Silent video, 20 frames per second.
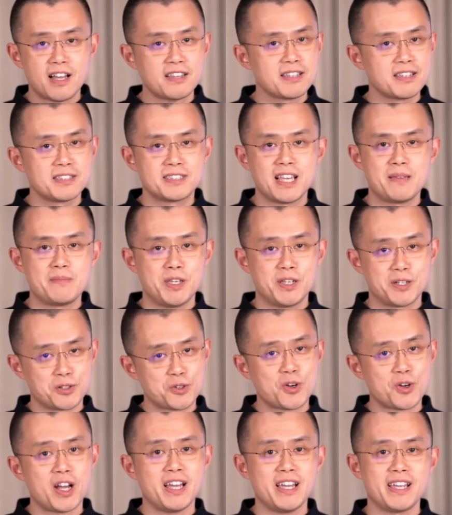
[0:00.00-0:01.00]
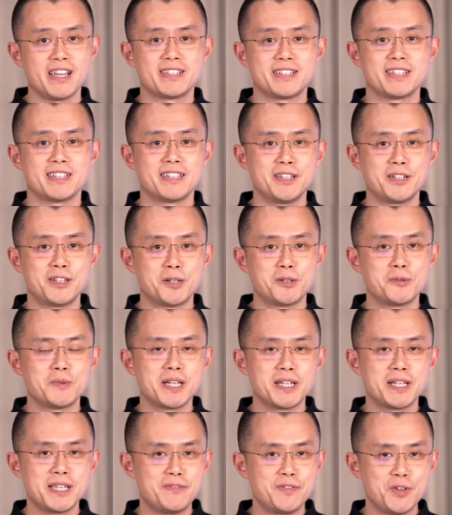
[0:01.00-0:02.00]
not the same. You can try it. You know,
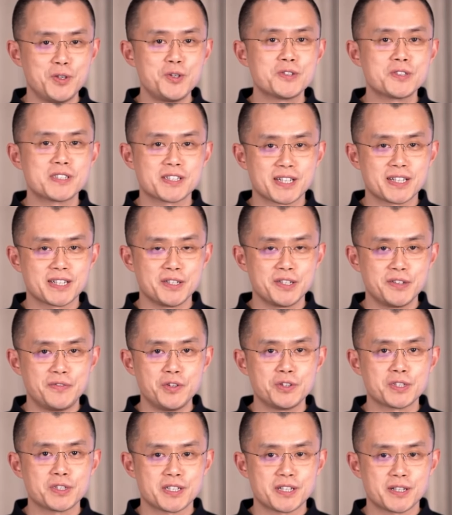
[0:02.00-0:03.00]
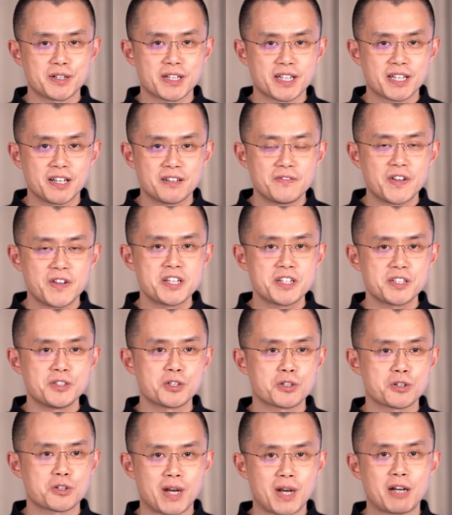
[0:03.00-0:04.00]
uh, if you use a if you use a
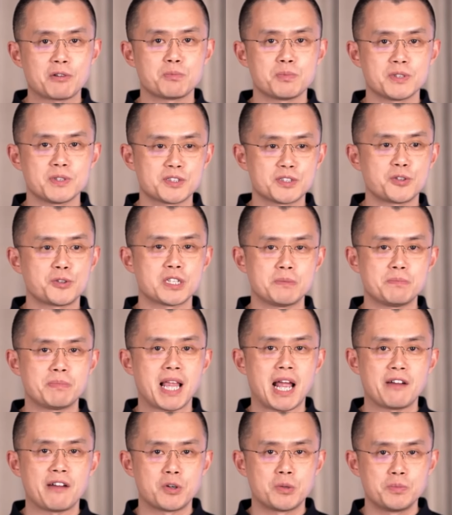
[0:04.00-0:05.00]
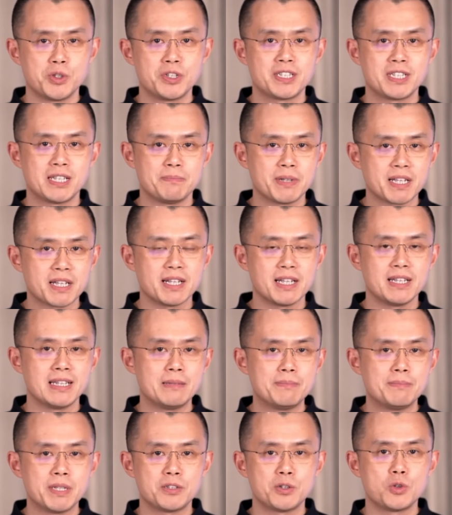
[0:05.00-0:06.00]
conventional crowdsourcing platform, you're typically
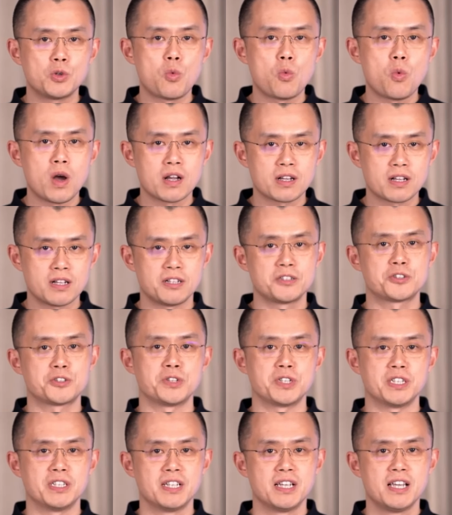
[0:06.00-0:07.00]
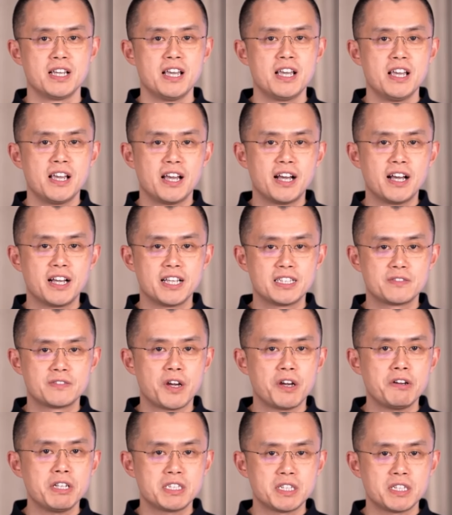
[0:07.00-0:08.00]
limited to one country. Uh, it's
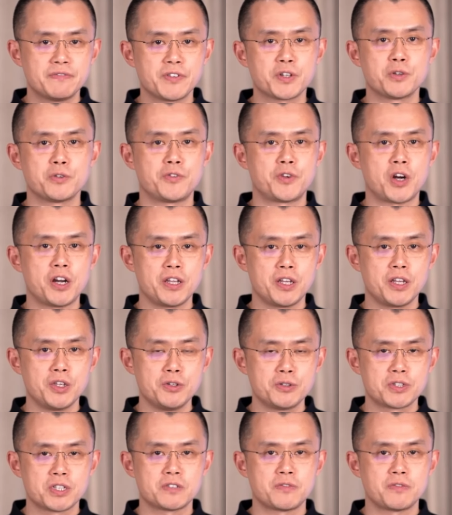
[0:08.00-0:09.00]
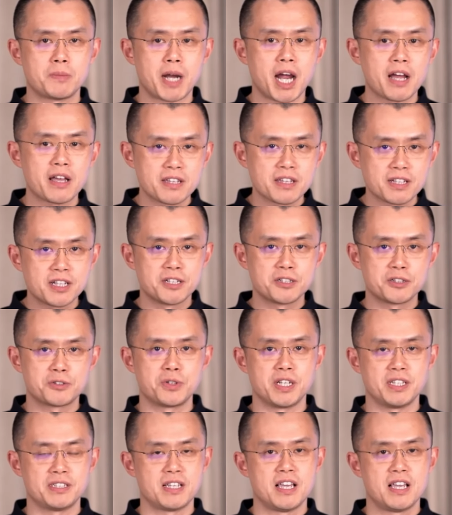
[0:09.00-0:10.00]
very difficult for users from other
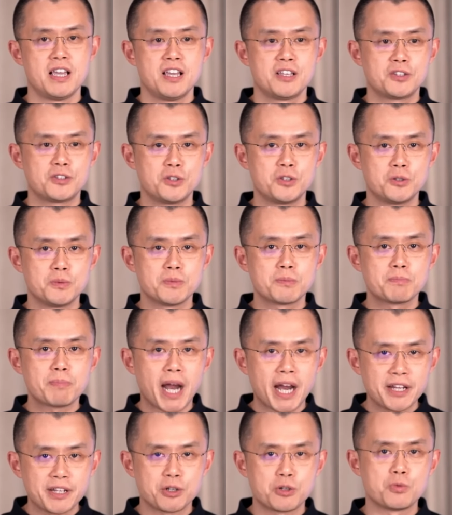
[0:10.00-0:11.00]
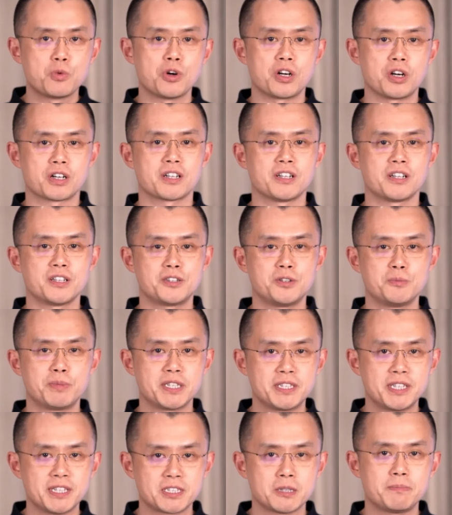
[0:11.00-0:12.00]
countries to buy your work, to
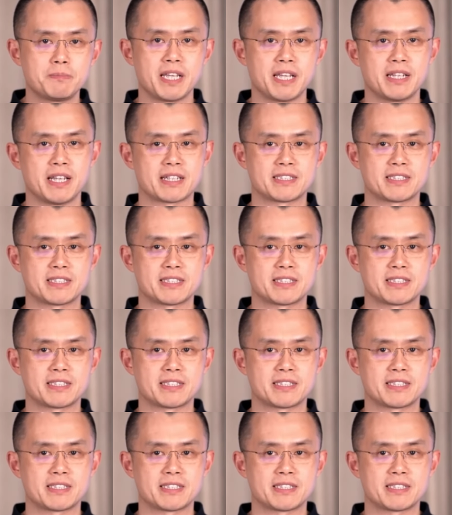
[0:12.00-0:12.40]
participate,